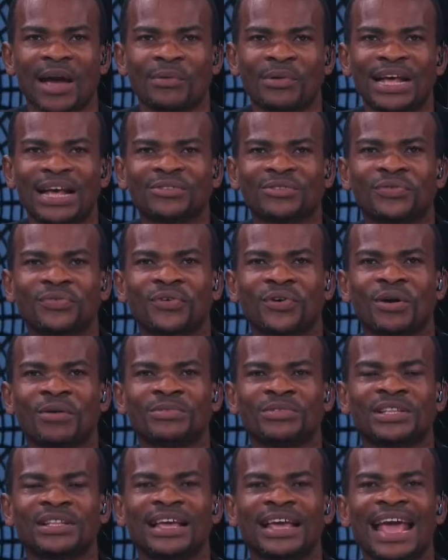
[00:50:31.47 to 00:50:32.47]
With that, we've
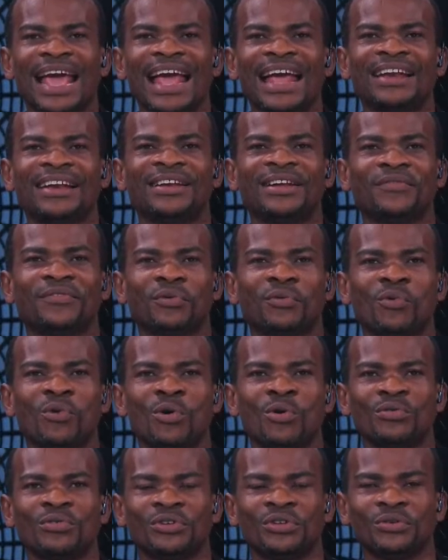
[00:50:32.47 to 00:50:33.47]
come to the end of the
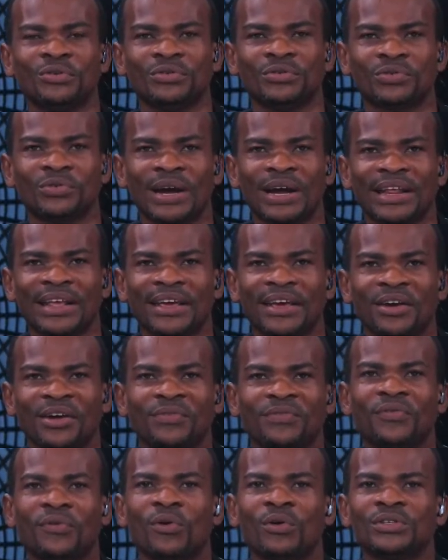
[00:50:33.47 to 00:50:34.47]
world news right here
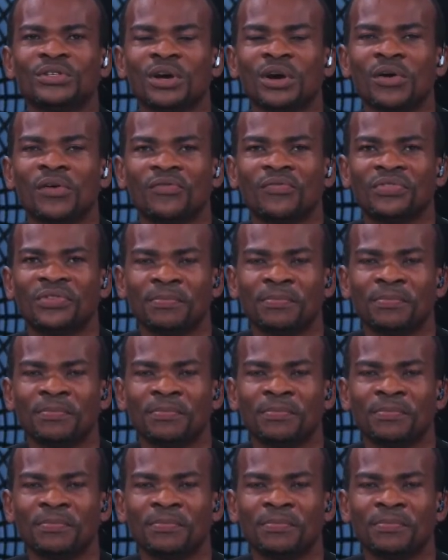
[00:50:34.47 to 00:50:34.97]
on Voice of